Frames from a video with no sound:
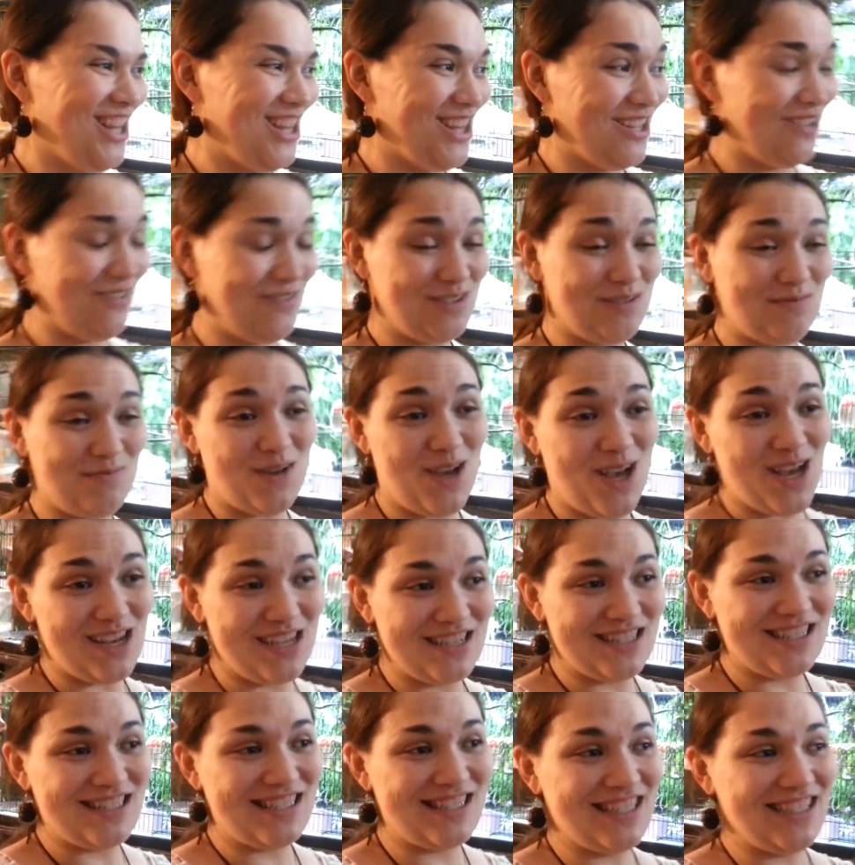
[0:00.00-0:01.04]
loves
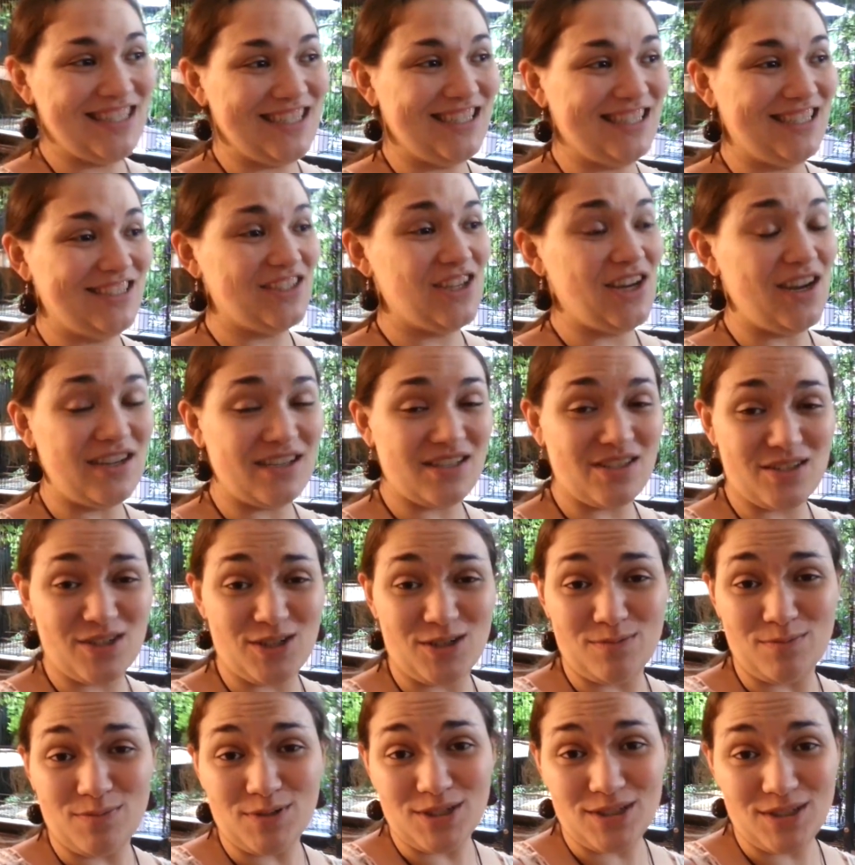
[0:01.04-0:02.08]
moss and talks to
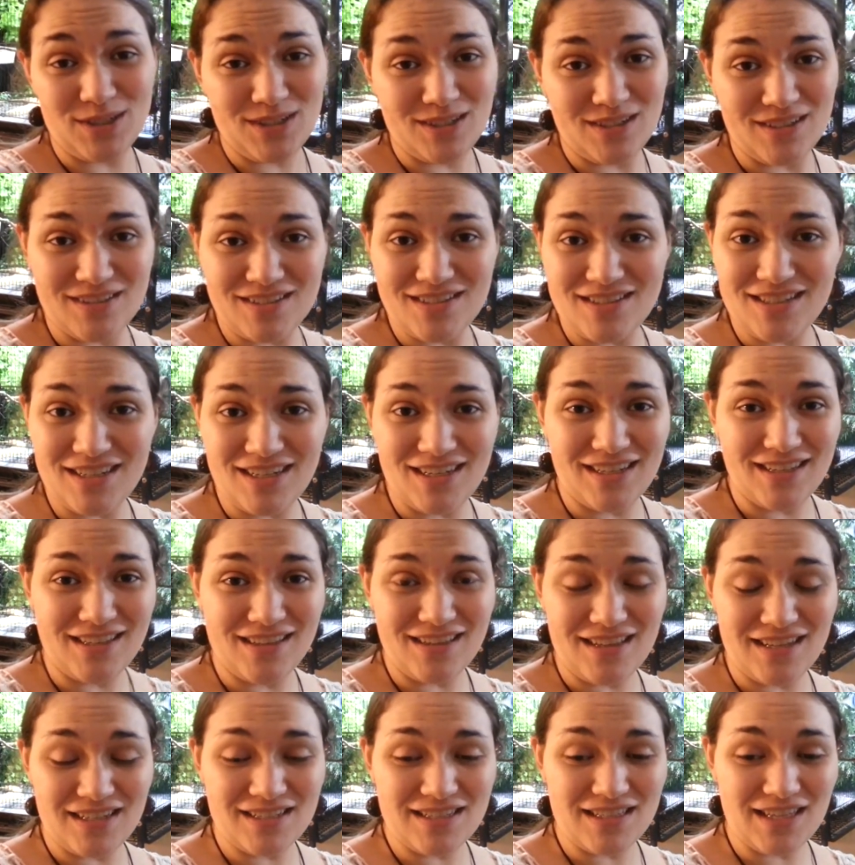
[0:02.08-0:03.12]
her birds
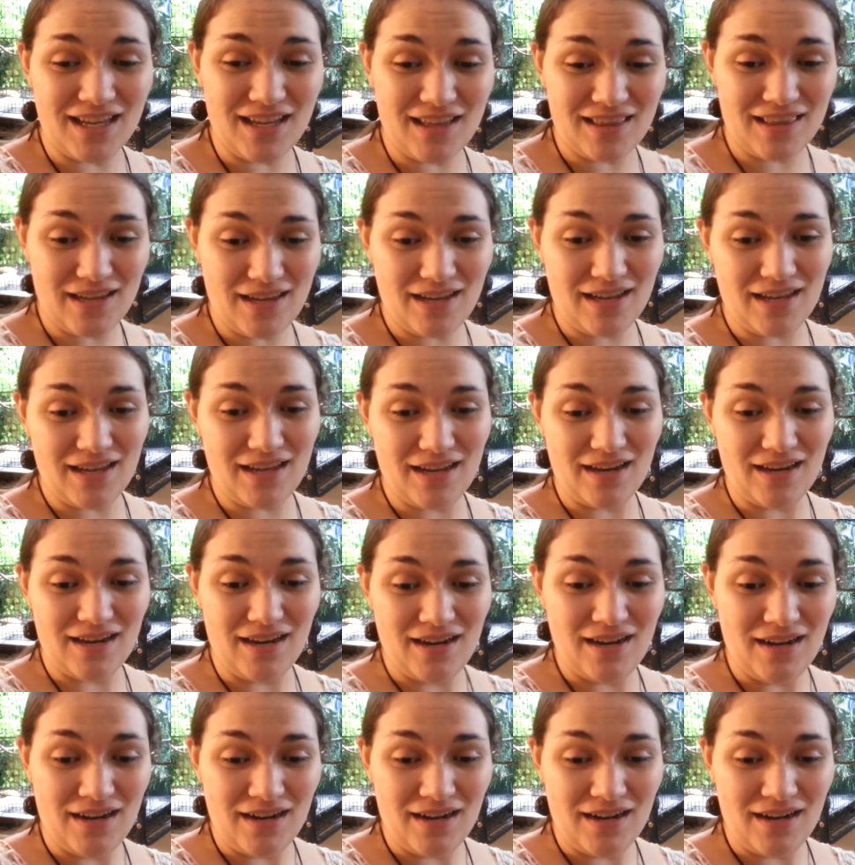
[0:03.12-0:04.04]
and things like that,